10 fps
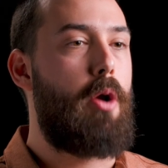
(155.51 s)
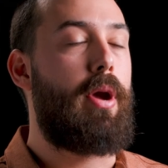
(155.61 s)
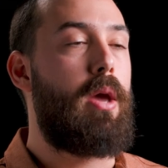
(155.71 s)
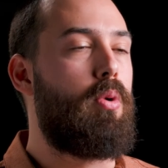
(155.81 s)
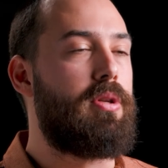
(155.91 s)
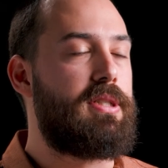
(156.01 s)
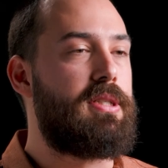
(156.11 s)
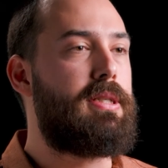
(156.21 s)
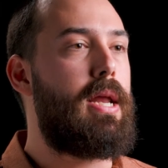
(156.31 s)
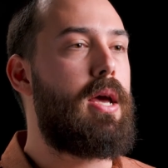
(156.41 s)
okay, well, is
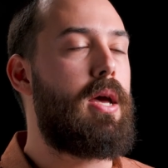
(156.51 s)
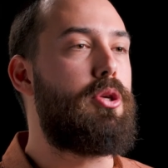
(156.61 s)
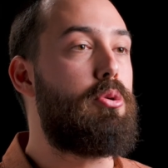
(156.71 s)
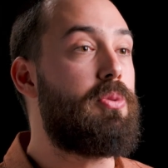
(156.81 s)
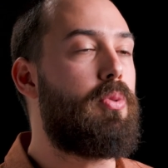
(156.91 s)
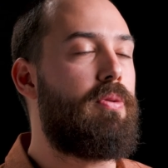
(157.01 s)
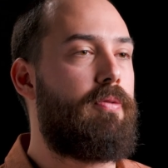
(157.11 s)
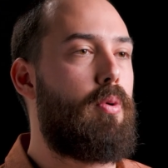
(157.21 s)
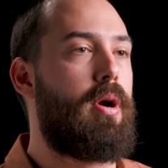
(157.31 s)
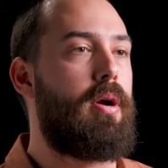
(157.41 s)
this data usable
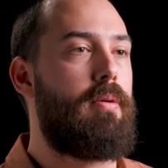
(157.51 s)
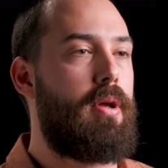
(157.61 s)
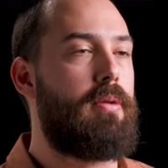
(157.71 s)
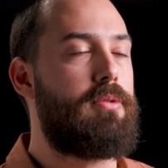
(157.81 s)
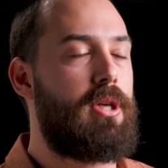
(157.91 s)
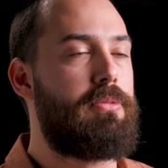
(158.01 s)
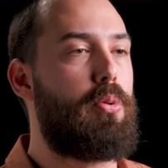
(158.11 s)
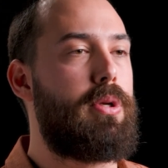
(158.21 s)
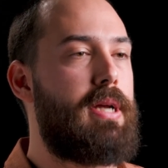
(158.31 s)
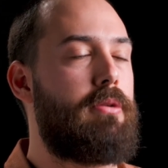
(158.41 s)
for
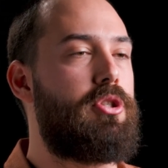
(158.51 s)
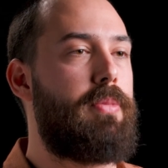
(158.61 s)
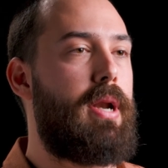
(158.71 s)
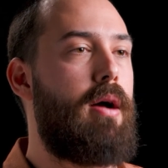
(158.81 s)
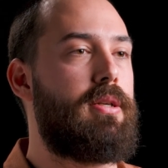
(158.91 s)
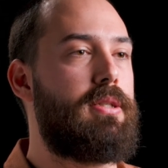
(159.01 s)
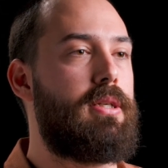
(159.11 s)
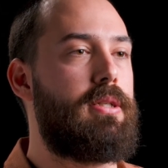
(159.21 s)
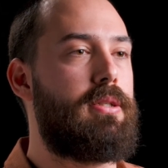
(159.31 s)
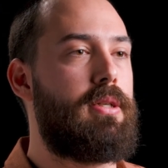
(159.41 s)
subsequent downstream
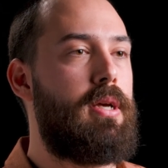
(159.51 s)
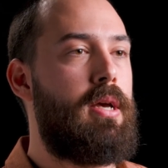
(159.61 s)
analysis?